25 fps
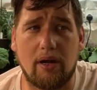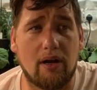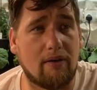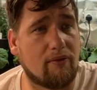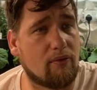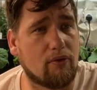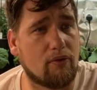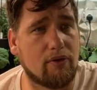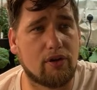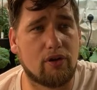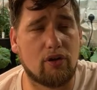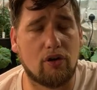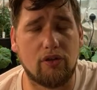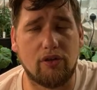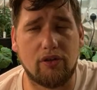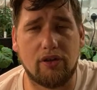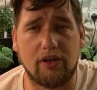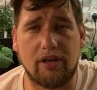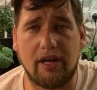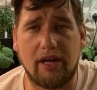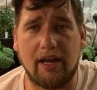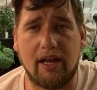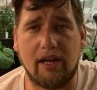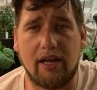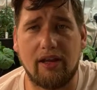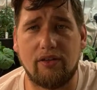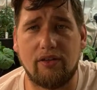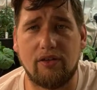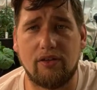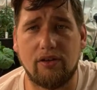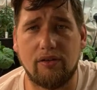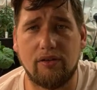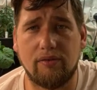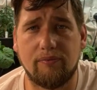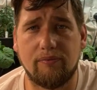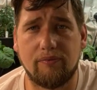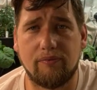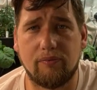I've already got
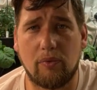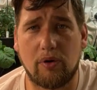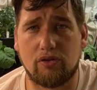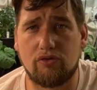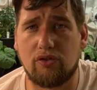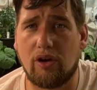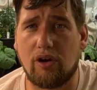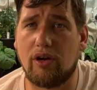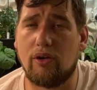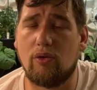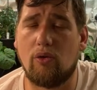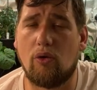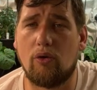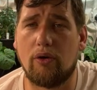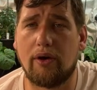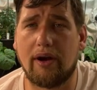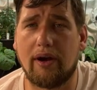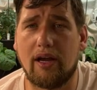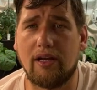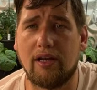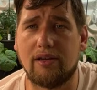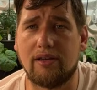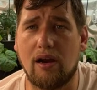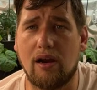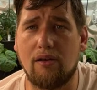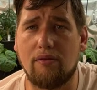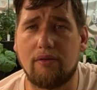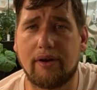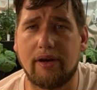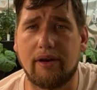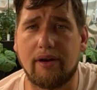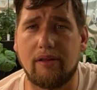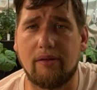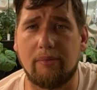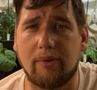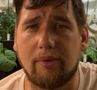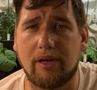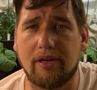we're trying to organise Harrogate
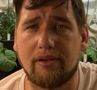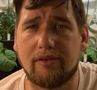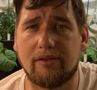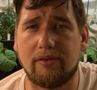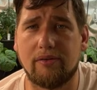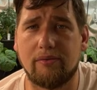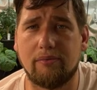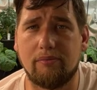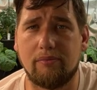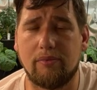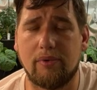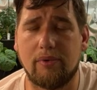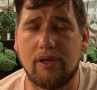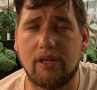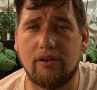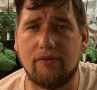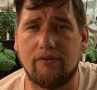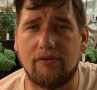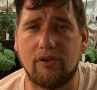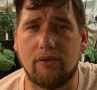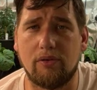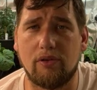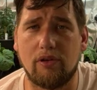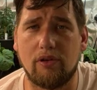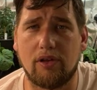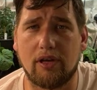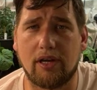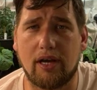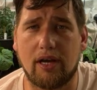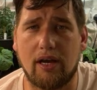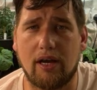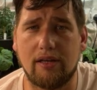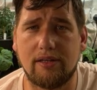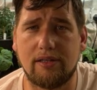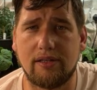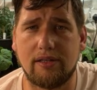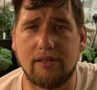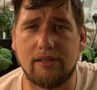at the minute, me and a few of the other
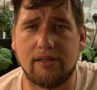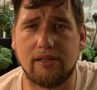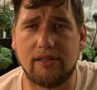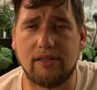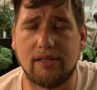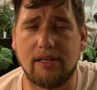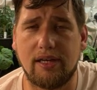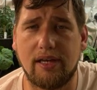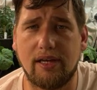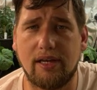guys, and